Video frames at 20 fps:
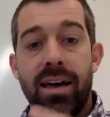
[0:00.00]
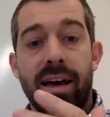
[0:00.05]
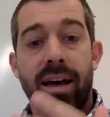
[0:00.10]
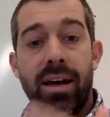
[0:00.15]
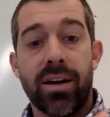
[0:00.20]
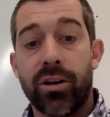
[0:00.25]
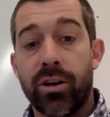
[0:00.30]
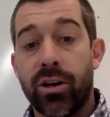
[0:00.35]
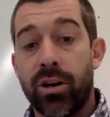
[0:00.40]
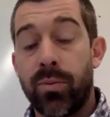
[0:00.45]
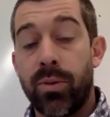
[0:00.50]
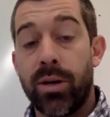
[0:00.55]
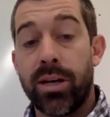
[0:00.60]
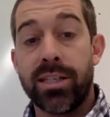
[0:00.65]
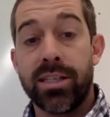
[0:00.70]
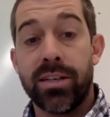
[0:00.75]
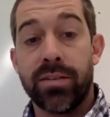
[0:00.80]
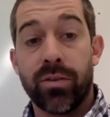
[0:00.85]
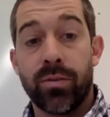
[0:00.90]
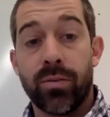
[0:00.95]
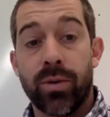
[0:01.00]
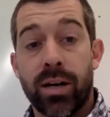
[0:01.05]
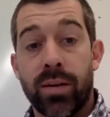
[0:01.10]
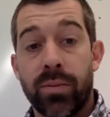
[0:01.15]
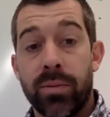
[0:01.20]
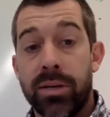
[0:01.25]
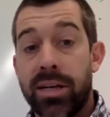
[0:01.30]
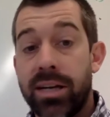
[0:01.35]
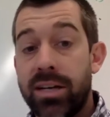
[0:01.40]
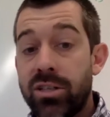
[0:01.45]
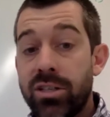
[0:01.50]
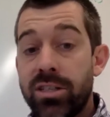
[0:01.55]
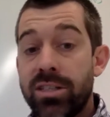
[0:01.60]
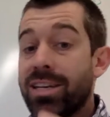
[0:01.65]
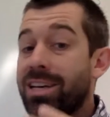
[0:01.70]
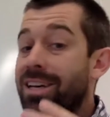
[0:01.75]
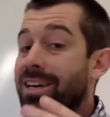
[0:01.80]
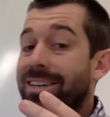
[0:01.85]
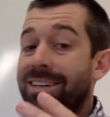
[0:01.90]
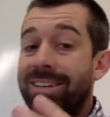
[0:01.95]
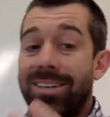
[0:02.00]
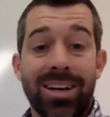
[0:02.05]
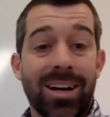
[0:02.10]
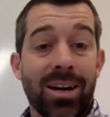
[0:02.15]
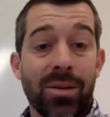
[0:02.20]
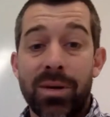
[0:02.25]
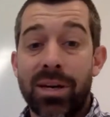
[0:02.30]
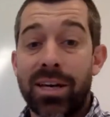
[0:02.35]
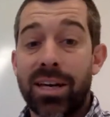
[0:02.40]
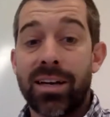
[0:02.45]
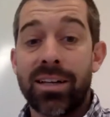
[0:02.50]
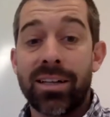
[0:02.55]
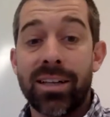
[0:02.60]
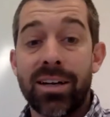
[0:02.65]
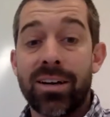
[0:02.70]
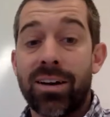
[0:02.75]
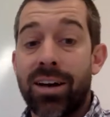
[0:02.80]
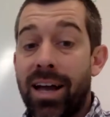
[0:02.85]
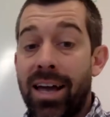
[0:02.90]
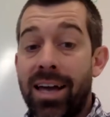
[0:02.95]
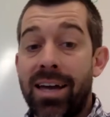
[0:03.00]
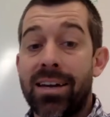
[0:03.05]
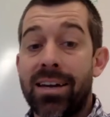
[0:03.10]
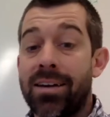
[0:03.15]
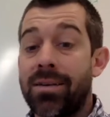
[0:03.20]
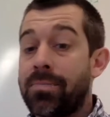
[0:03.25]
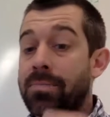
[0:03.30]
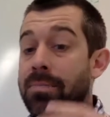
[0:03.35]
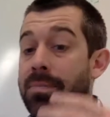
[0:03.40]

and you're going to make different recommendations, you got to make it clear, hey,